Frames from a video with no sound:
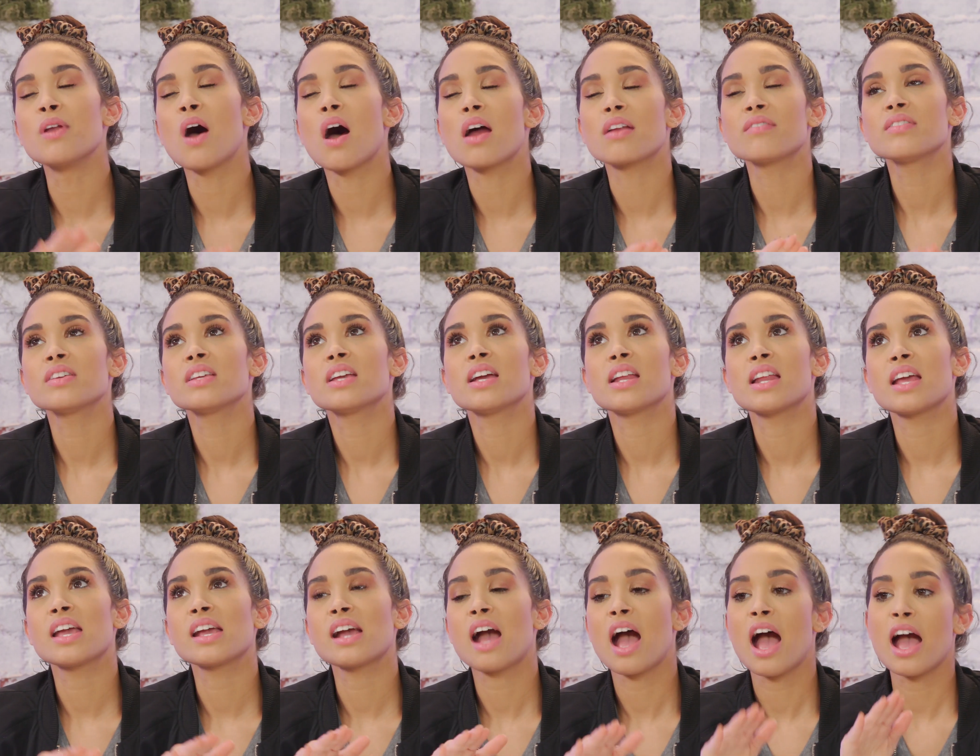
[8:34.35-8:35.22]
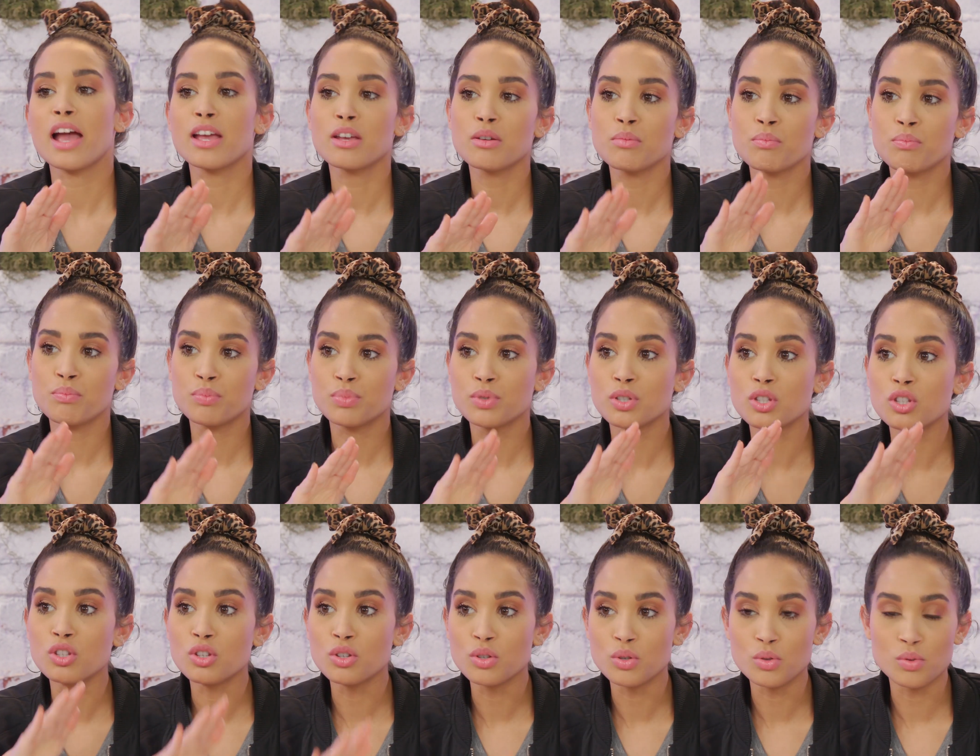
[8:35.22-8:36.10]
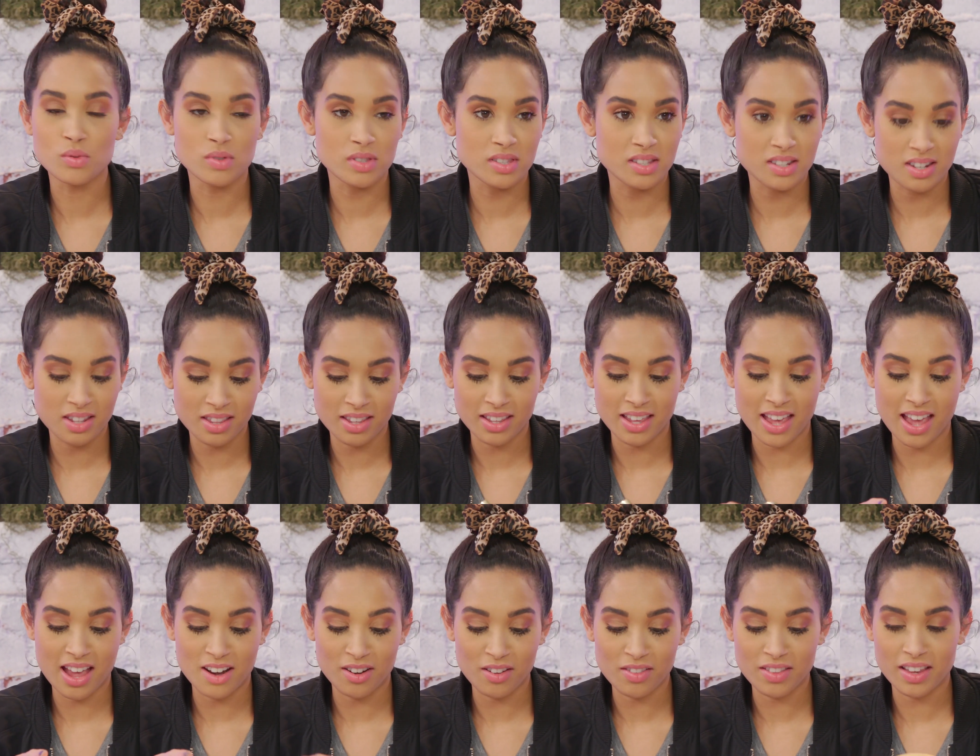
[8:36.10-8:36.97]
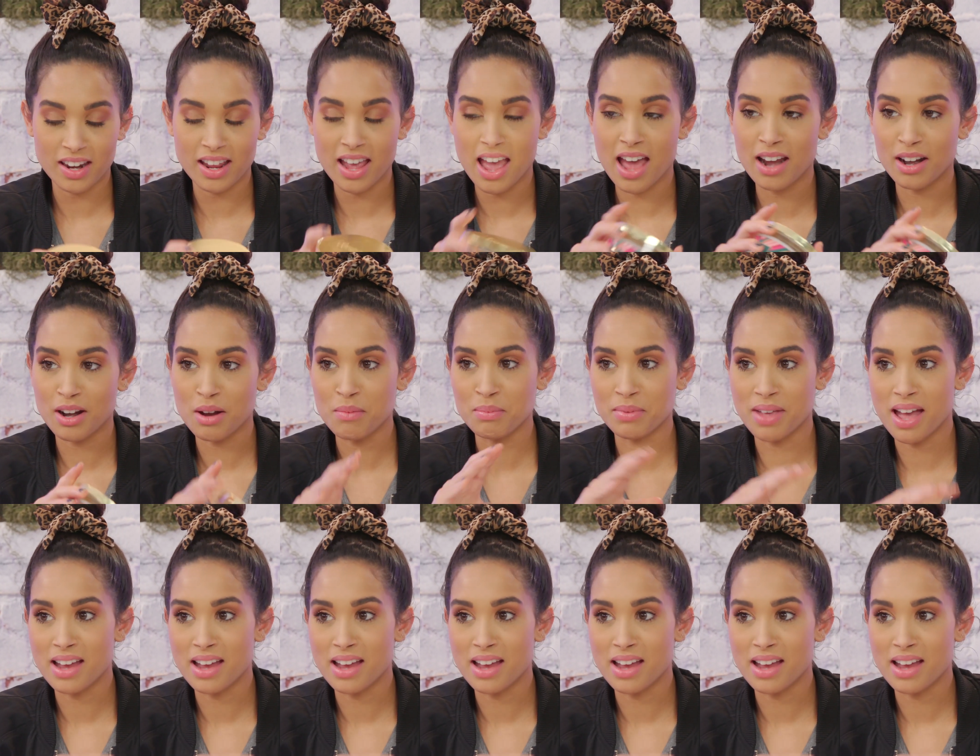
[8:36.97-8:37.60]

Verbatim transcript: not even kidding. I abused the candle that I ended up